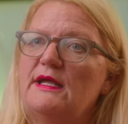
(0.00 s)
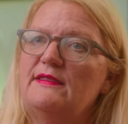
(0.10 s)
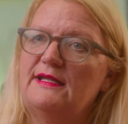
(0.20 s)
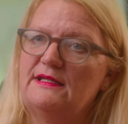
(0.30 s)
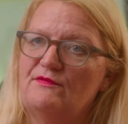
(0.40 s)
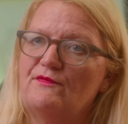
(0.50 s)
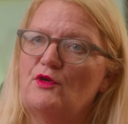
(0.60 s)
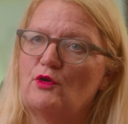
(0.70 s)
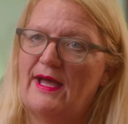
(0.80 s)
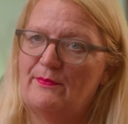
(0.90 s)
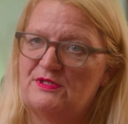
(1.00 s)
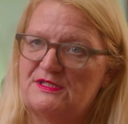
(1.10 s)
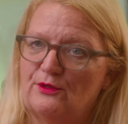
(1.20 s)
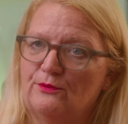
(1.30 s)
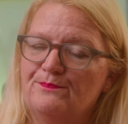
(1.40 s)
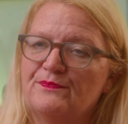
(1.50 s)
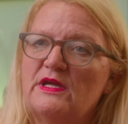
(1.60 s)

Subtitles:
and then live off your capital.